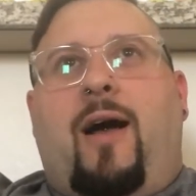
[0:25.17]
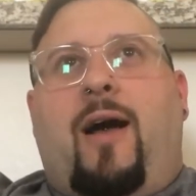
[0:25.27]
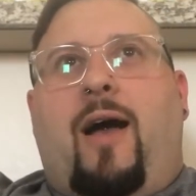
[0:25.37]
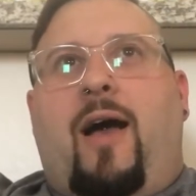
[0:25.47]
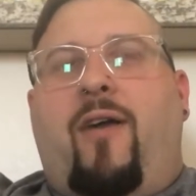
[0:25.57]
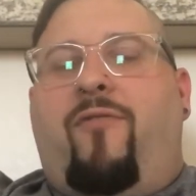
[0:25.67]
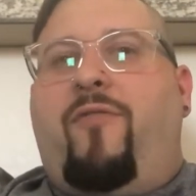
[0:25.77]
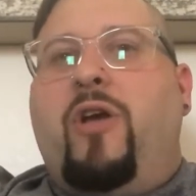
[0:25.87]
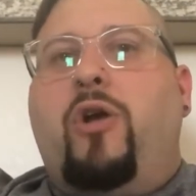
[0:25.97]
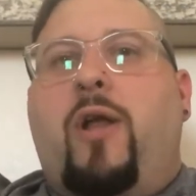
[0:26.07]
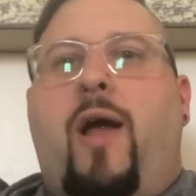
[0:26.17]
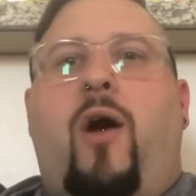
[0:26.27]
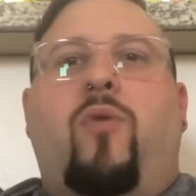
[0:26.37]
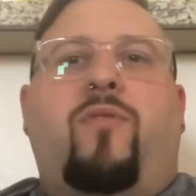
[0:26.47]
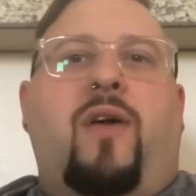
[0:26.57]
I figured
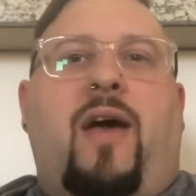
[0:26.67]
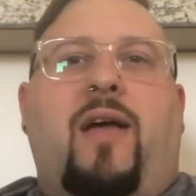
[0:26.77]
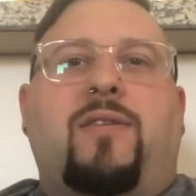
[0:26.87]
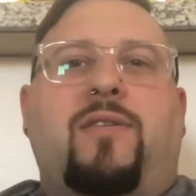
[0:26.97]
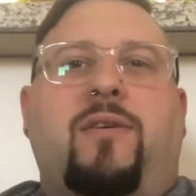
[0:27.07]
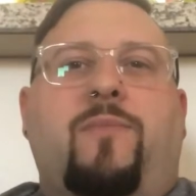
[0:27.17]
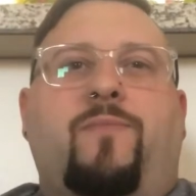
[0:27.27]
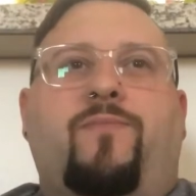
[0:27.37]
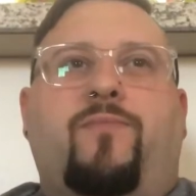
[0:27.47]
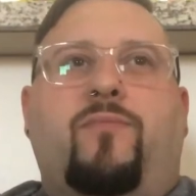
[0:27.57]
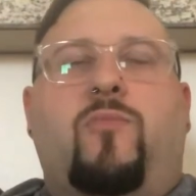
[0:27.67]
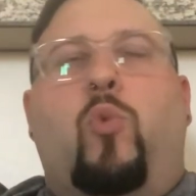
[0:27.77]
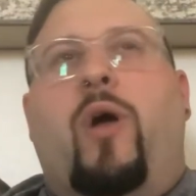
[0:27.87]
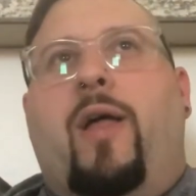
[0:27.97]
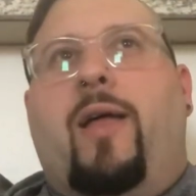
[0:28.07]
out that,
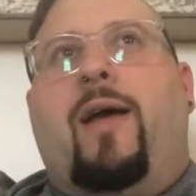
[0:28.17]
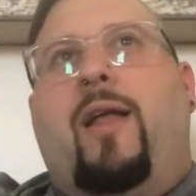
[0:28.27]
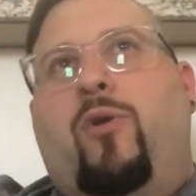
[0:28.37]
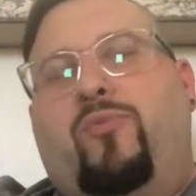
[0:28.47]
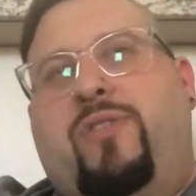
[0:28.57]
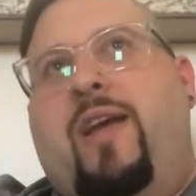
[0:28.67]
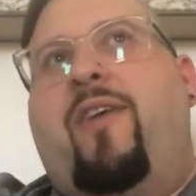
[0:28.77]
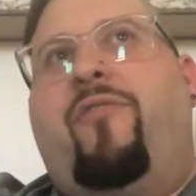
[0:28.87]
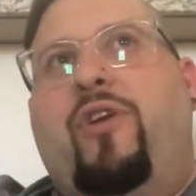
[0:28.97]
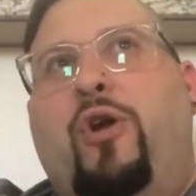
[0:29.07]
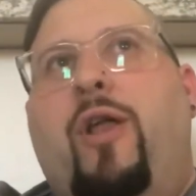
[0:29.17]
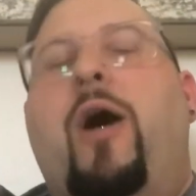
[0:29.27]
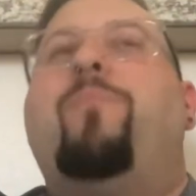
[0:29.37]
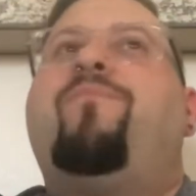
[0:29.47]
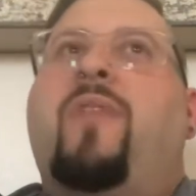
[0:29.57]
well, I don't say I figured out.
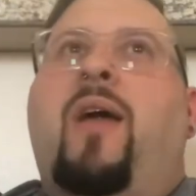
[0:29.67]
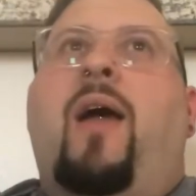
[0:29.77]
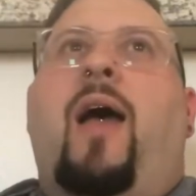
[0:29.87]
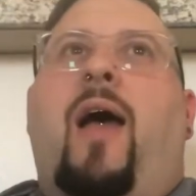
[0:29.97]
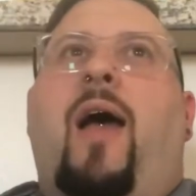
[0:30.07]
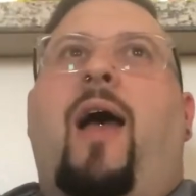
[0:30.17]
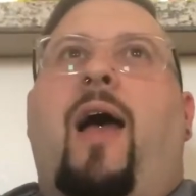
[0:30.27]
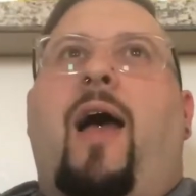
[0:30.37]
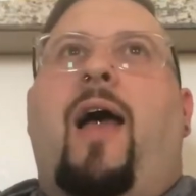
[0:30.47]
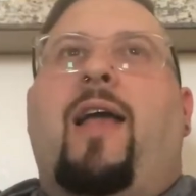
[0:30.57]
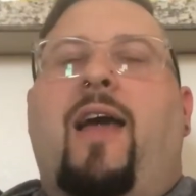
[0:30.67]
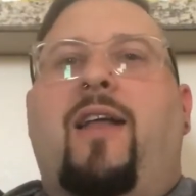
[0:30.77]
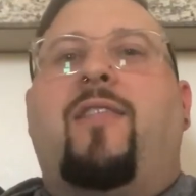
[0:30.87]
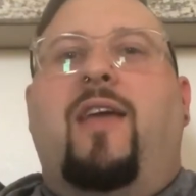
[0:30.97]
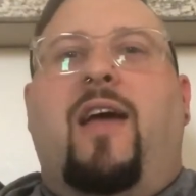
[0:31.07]
I kind
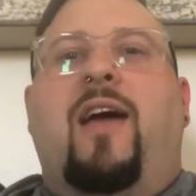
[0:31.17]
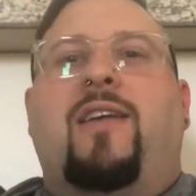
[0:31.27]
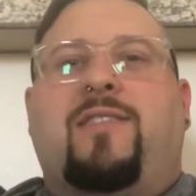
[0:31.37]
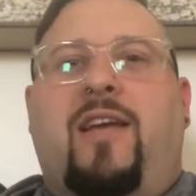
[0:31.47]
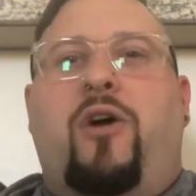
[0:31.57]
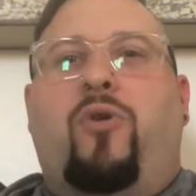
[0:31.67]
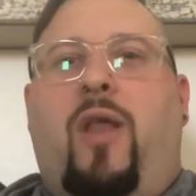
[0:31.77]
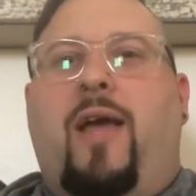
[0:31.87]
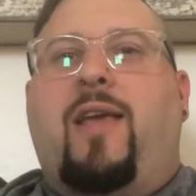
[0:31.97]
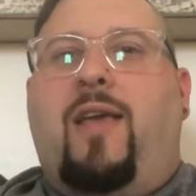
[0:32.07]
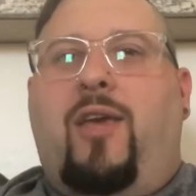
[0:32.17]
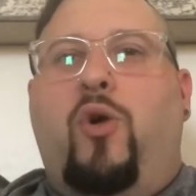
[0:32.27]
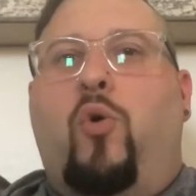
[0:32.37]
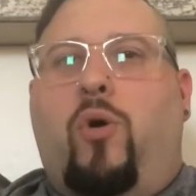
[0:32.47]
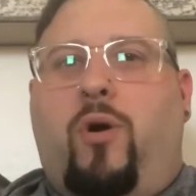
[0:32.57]
of think I sound like
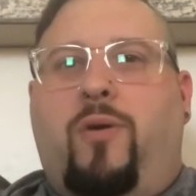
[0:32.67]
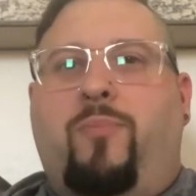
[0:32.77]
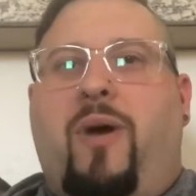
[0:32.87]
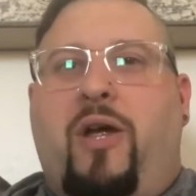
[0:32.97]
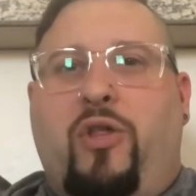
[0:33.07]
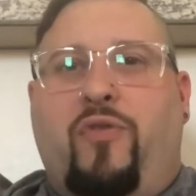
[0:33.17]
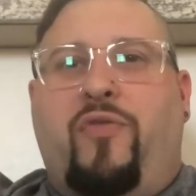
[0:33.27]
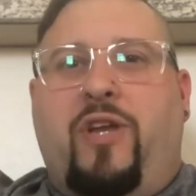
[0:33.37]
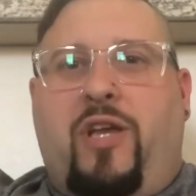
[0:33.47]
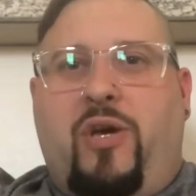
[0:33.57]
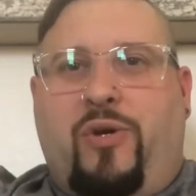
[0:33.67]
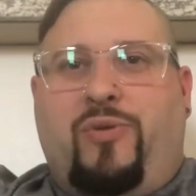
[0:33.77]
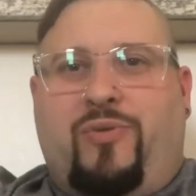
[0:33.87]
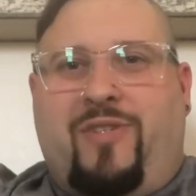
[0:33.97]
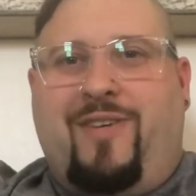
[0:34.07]
Eeyore on my other
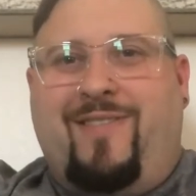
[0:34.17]
videos.